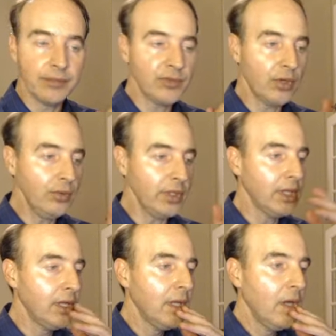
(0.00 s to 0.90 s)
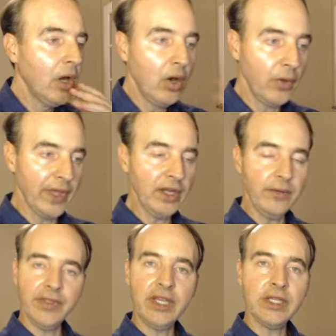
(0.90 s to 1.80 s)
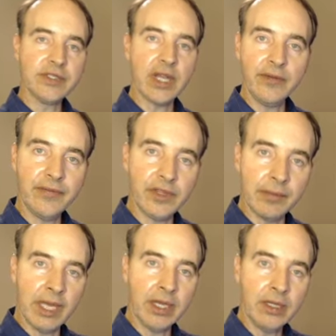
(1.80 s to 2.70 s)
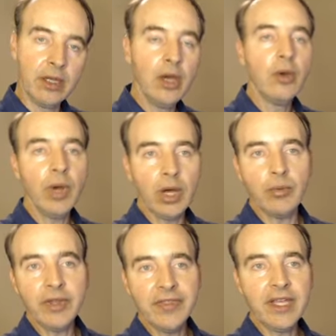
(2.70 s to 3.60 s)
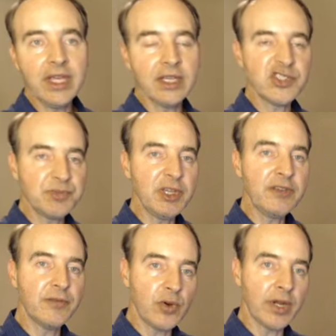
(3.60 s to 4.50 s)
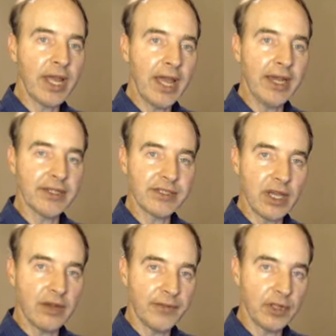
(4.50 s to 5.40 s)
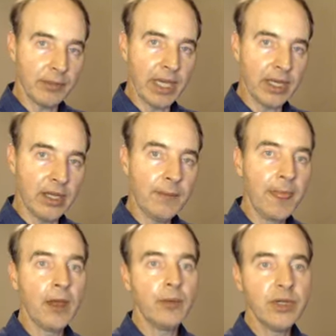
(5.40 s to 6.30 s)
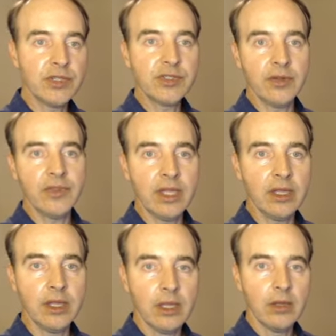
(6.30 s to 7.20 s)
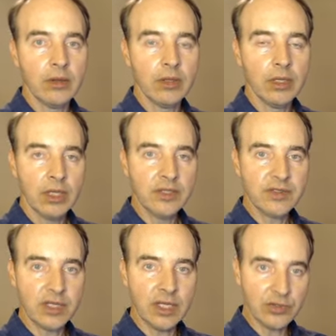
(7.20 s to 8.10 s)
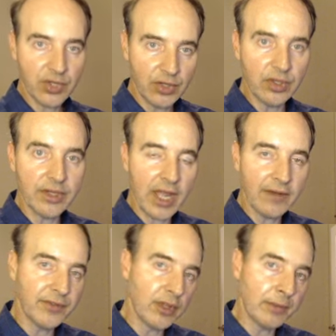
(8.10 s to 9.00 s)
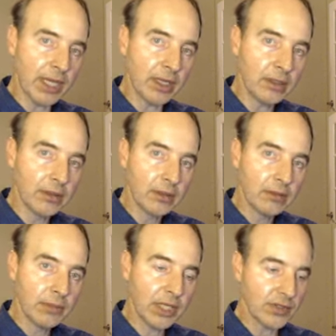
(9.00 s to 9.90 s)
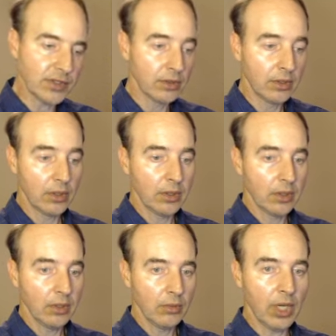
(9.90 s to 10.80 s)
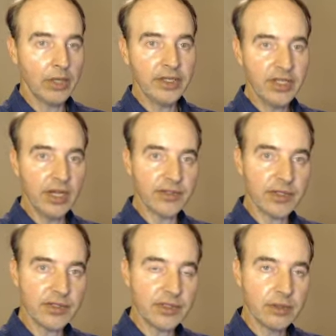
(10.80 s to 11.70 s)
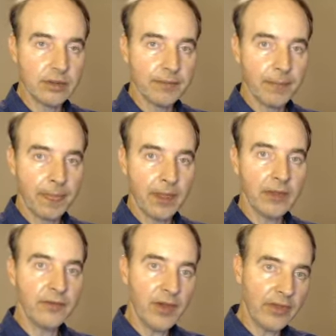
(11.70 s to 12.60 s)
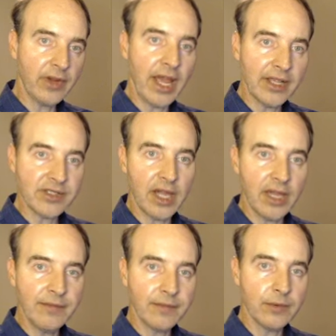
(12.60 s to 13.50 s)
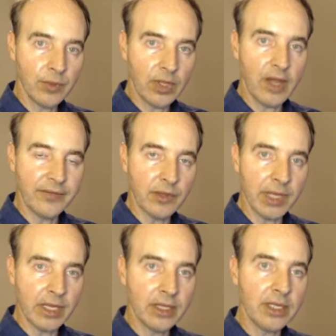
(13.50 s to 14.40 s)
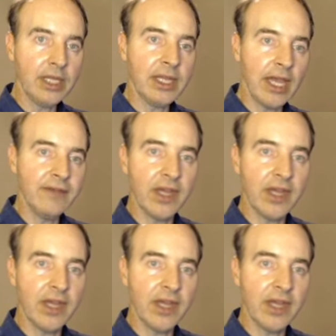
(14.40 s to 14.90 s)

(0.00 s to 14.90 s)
totally. Oh, they don't think he's the Alpha and the Omega? Well, we think he can speak for and as the Alpha and the Omega. We just don't think he's the eternal and the Alpha and the Omega. Because, well, he tells us that the Father has life, the real Alpha and Omega, and he gave